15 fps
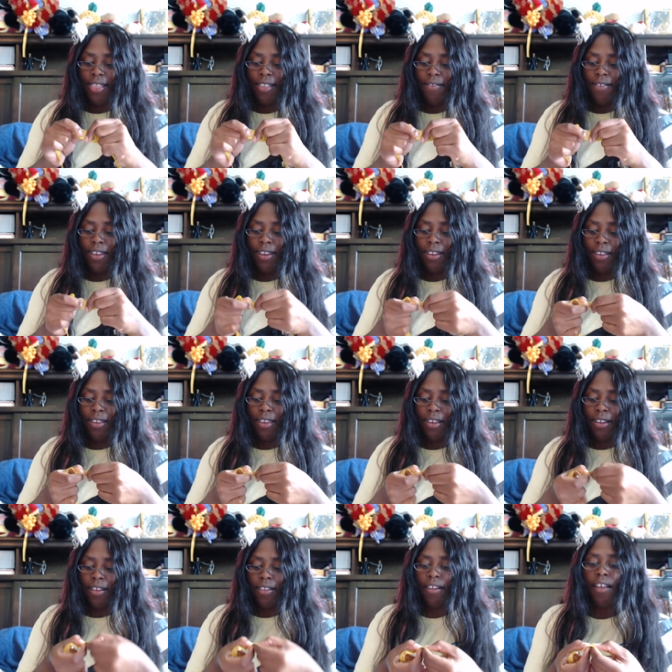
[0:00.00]
30, yeah,
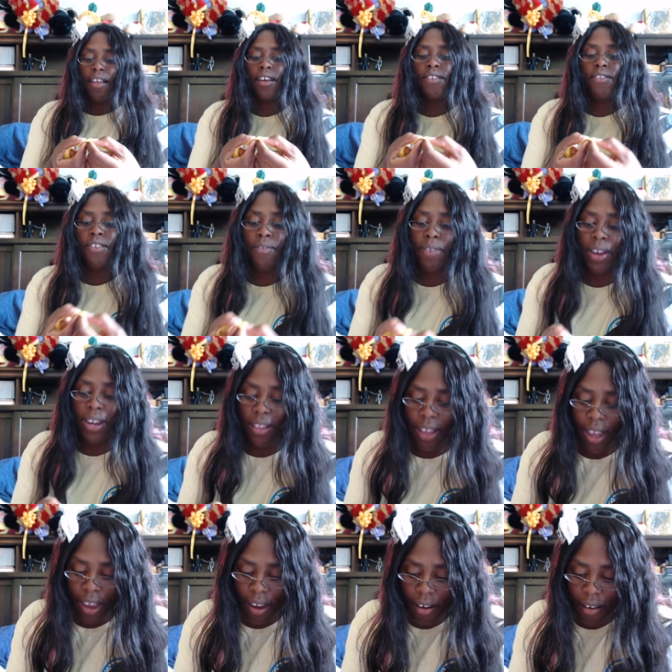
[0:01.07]
that's 100 right
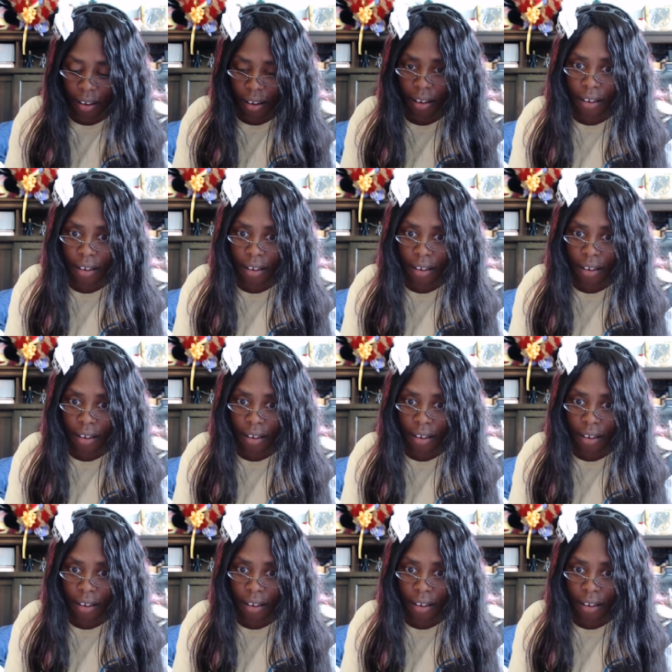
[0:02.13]
there.